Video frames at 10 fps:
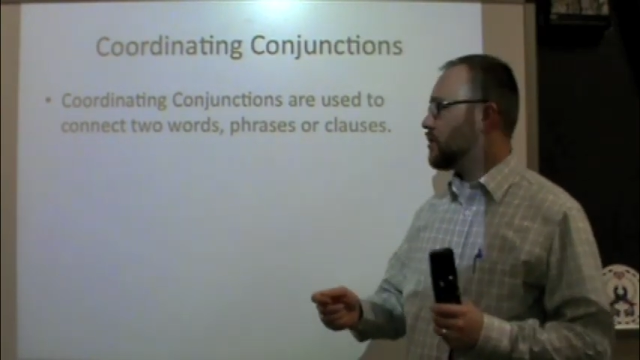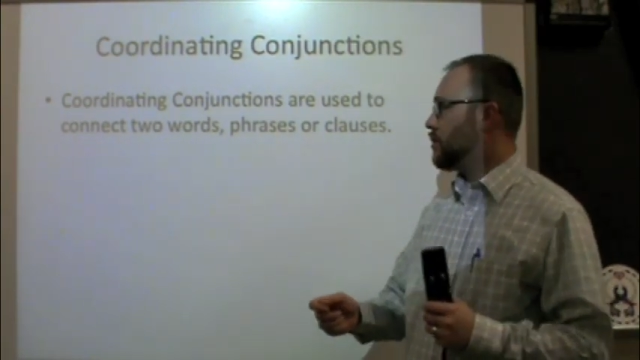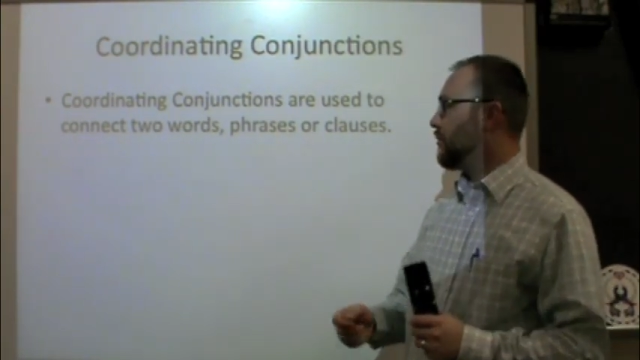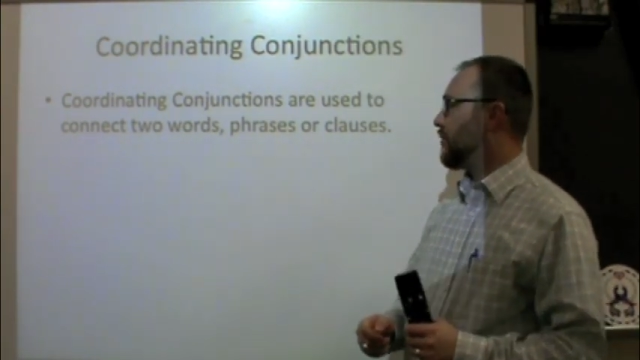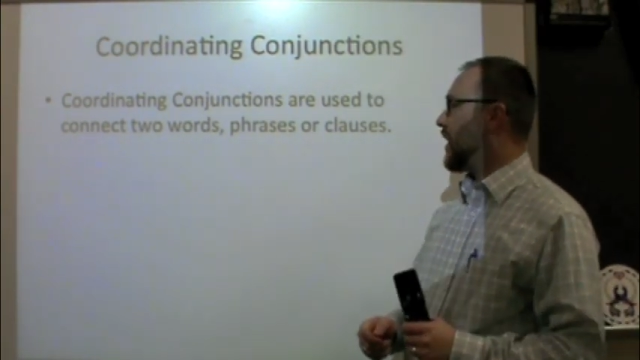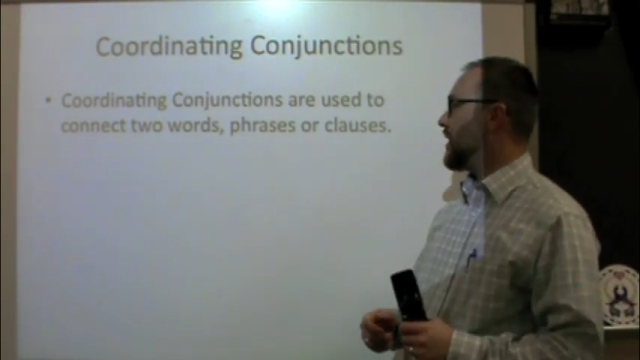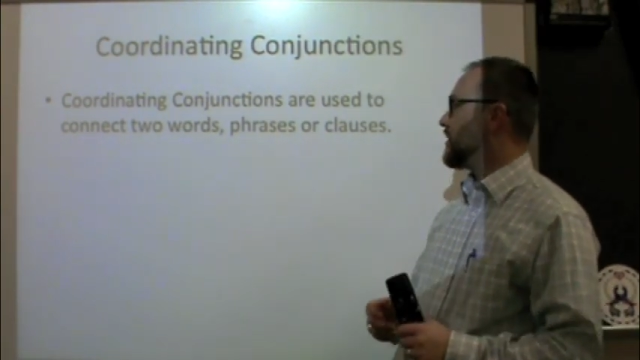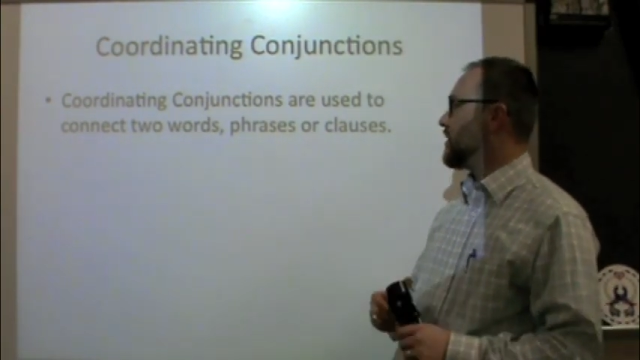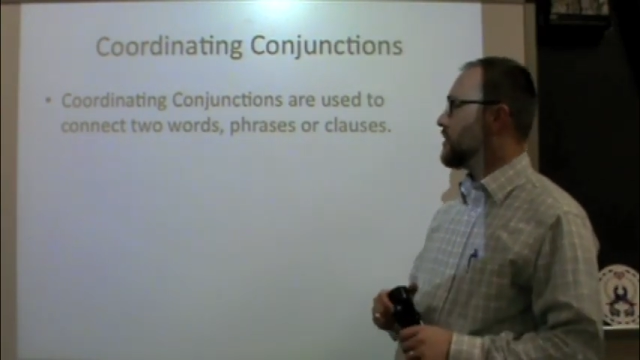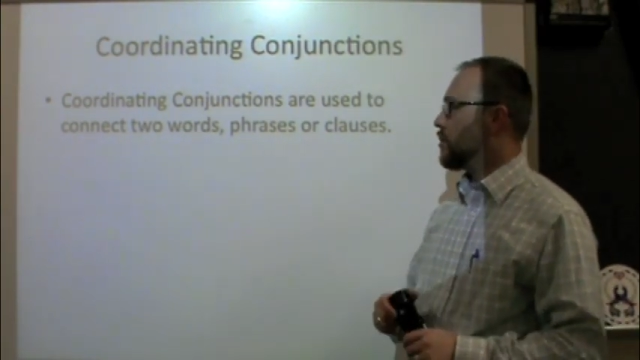two
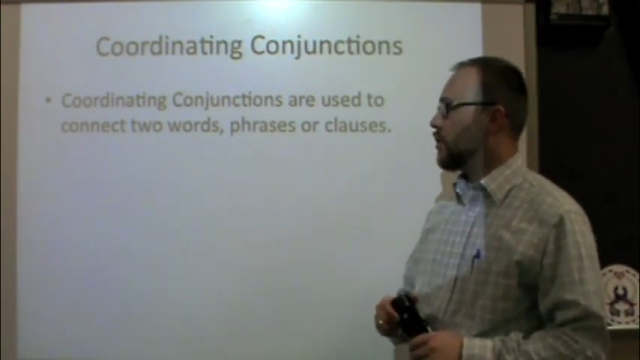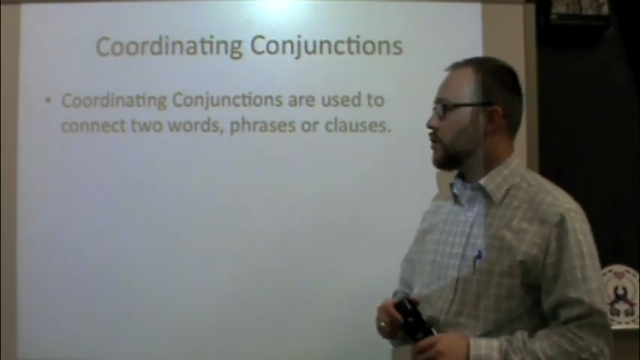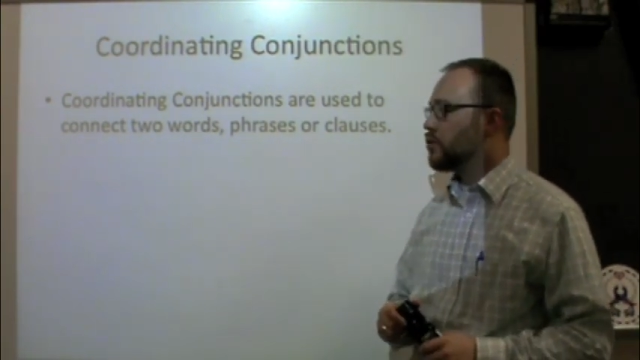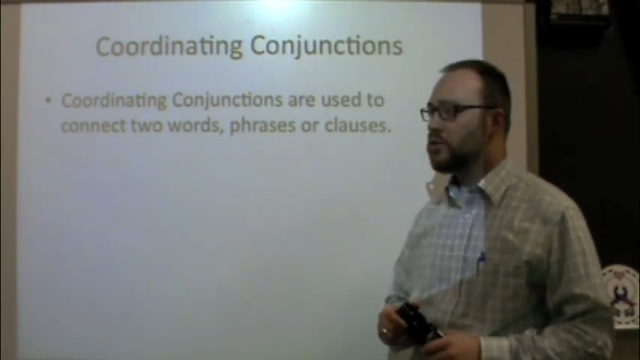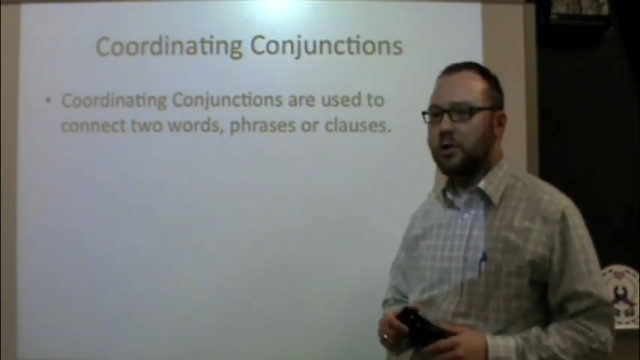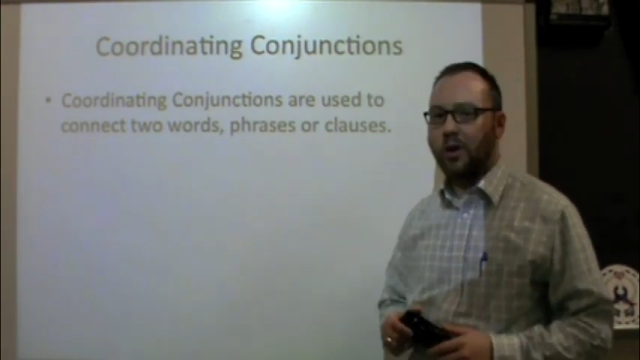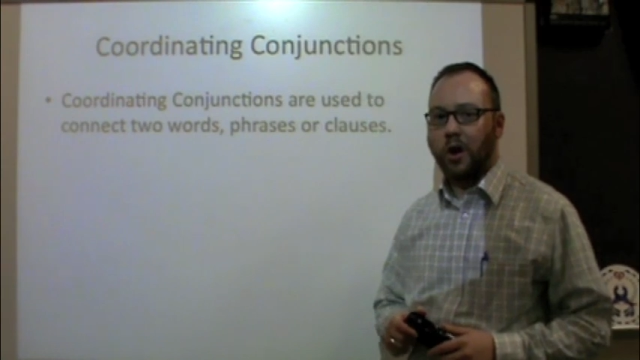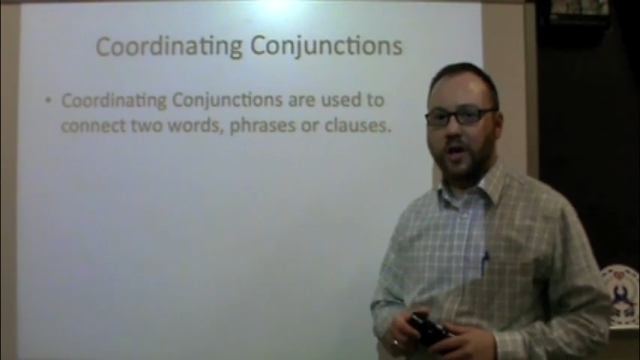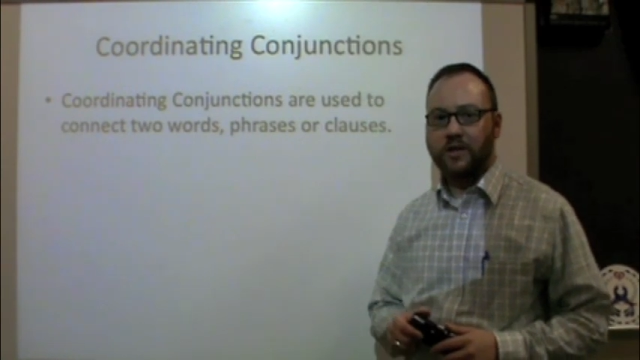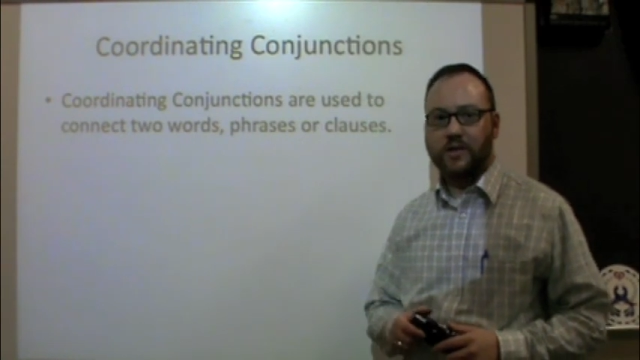phrases, or two
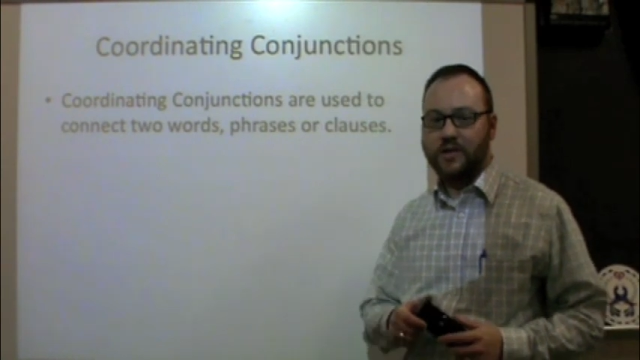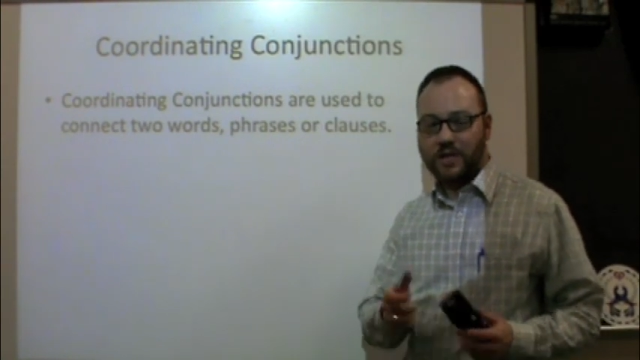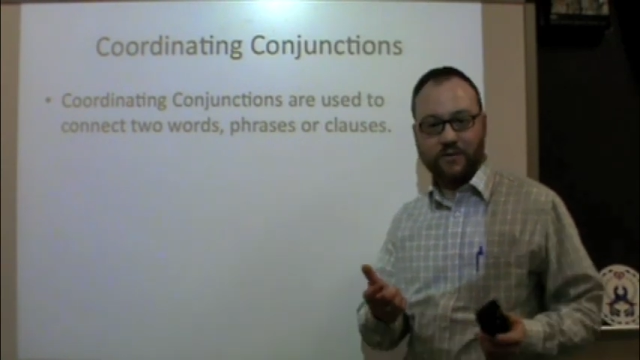clauses.